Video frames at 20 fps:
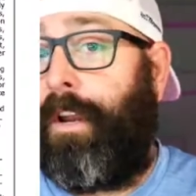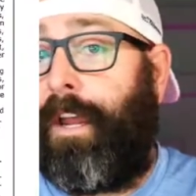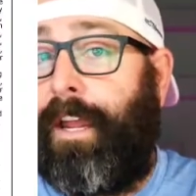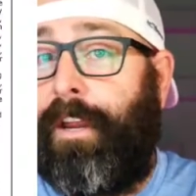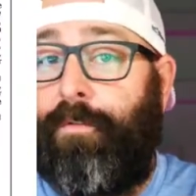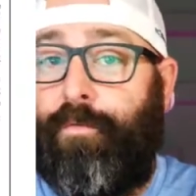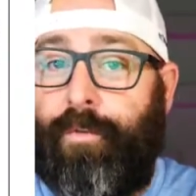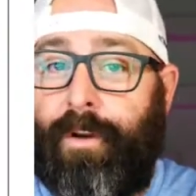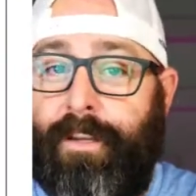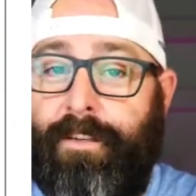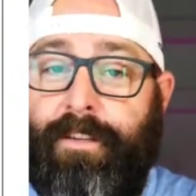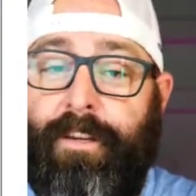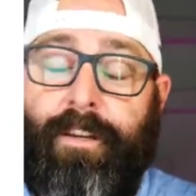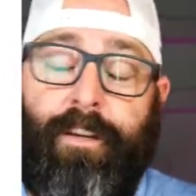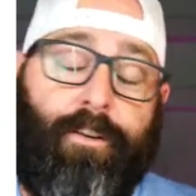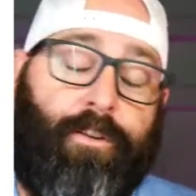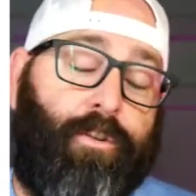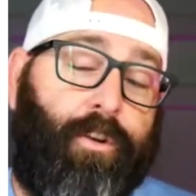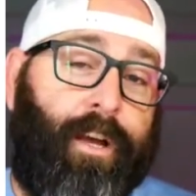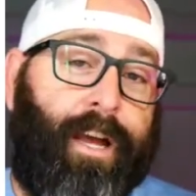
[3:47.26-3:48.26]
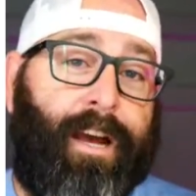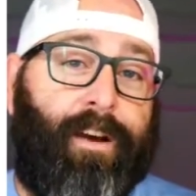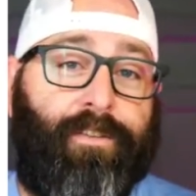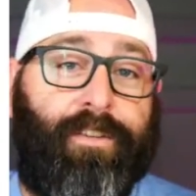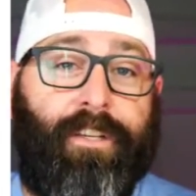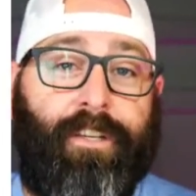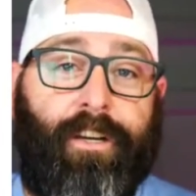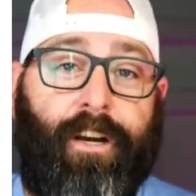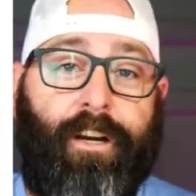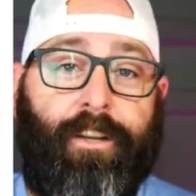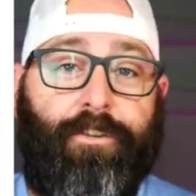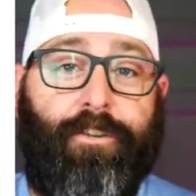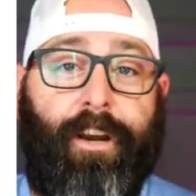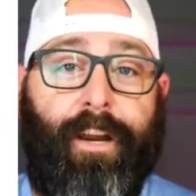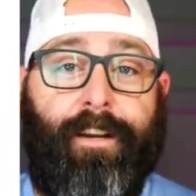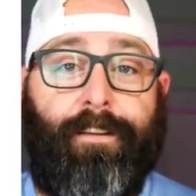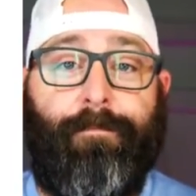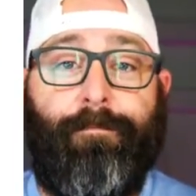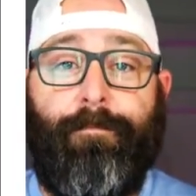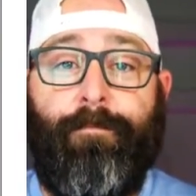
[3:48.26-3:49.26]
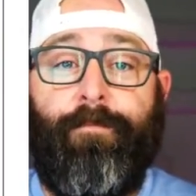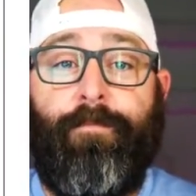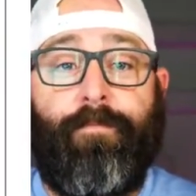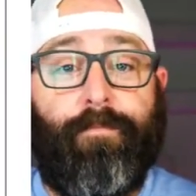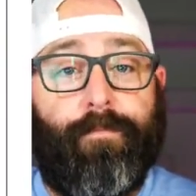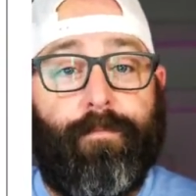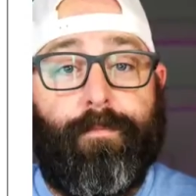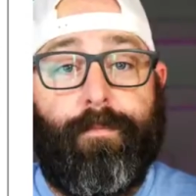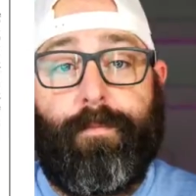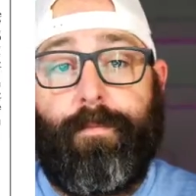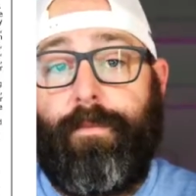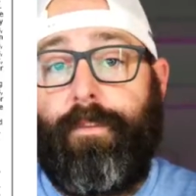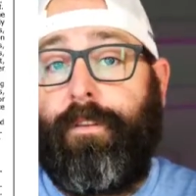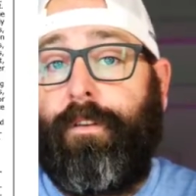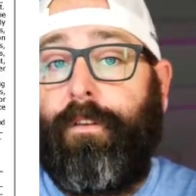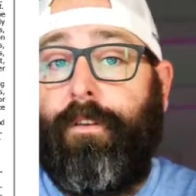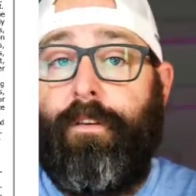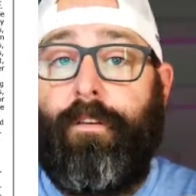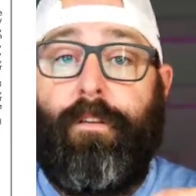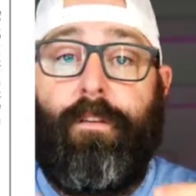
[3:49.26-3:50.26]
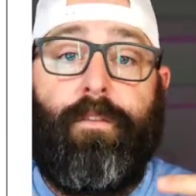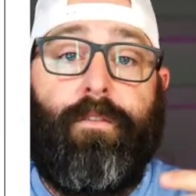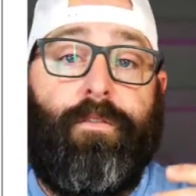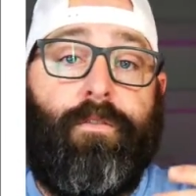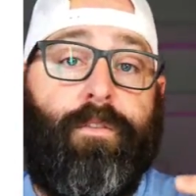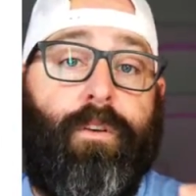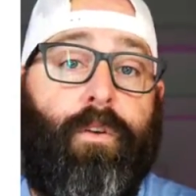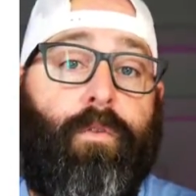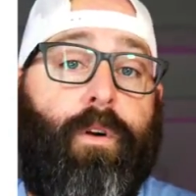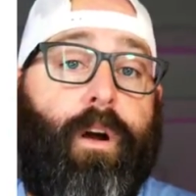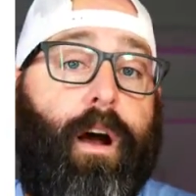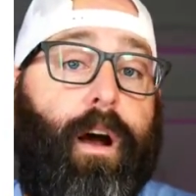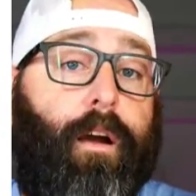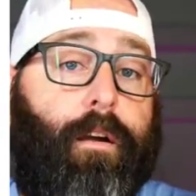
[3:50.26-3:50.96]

a residential housing contract. So